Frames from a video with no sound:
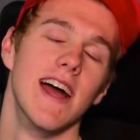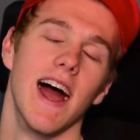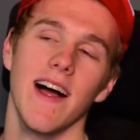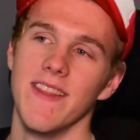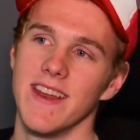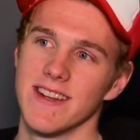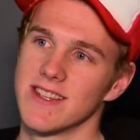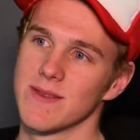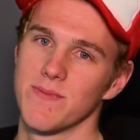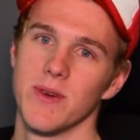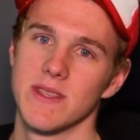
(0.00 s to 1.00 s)
And then it
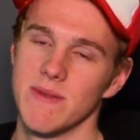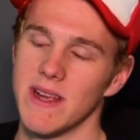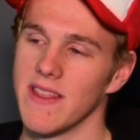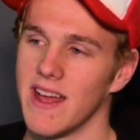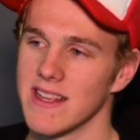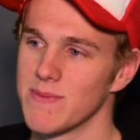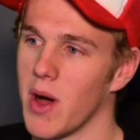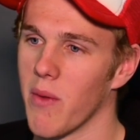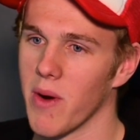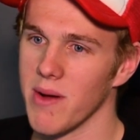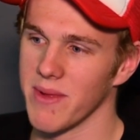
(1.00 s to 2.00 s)
just puts me in that
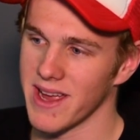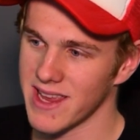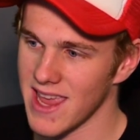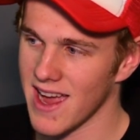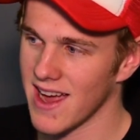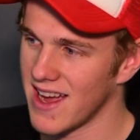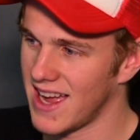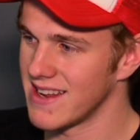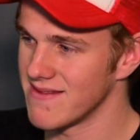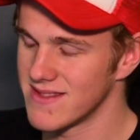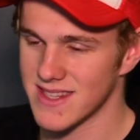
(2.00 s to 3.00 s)
spot where I'm like, yeah,
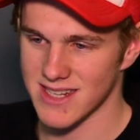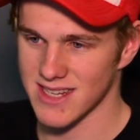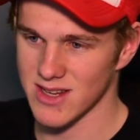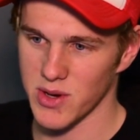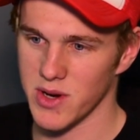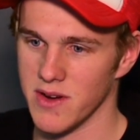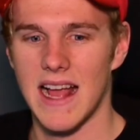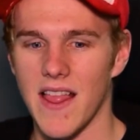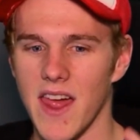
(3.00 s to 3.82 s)
I could have.